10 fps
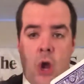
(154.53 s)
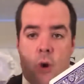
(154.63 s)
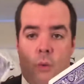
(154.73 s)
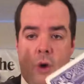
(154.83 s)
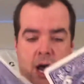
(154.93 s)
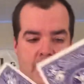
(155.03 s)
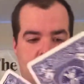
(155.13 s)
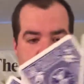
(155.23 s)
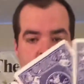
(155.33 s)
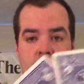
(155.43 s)

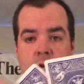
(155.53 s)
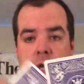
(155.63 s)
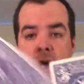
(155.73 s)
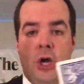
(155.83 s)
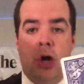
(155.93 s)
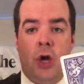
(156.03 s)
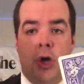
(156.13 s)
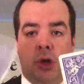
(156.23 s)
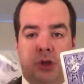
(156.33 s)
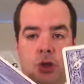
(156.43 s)
1,
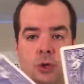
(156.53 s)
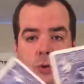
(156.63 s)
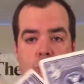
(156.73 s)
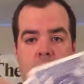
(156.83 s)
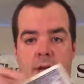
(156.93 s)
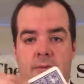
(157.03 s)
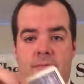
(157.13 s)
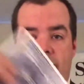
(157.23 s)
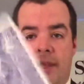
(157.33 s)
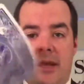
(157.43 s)
2,
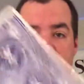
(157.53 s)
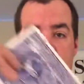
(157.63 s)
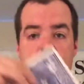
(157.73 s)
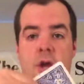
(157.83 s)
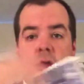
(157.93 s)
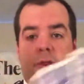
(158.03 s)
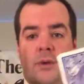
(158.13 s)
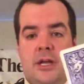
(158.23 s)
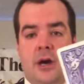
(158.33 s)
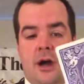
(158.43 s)

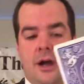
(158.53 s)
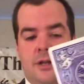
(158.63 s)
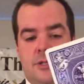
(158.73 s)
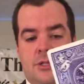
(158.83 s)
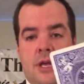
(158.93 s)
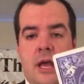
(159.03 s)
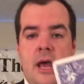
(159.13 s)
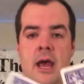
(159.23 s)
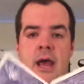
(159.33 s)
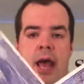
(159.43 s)
3 cards.
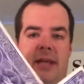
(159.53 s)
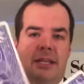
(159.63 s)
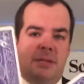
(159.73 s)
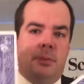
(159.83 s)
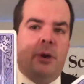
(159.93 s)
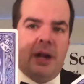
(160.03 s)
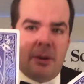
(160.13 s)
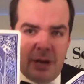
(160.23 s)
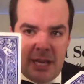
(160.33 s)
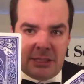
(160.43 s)
At this point, I
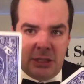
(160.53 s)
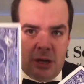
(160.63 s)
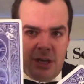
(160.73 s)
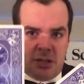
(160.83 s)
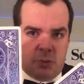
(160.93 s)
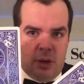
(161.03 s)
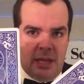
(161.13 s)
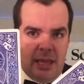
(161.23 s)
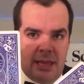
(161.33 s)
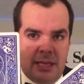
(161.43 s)
would ask the audience, what do
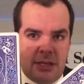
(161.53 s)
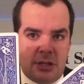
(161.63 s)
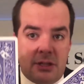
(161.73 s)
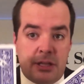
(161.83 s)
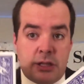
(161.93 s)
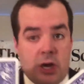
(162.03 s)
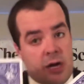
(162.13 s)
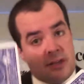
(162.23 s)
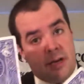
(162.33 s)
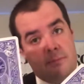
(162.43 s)
they think is on this
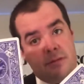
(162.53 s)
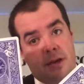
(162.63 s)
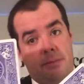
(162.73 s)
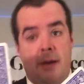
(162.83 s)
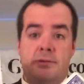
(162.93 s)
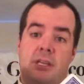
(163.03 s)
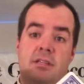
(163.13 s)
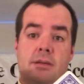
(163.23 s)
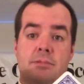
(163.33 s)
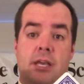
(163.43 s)
card? Some say Pepsi,
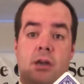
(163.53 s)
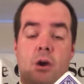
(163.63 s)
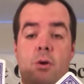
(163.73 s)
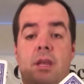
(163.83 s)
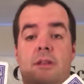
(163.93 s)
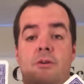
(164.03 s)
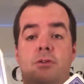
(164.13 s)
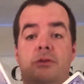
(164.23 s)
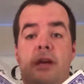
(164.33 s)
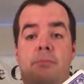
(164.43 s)
some say Coke, and those
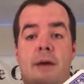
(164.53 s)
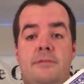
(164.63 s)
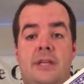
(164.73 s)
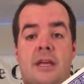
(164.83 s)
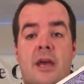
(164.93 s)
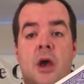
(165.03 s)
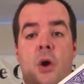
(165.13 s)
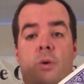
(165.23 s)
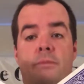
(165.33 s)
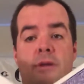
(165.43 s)
who say Pepsi
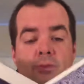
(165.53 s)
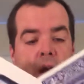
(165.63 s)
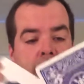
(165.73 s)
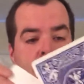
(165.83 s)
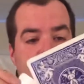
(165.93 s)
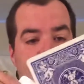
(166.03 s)
would be right.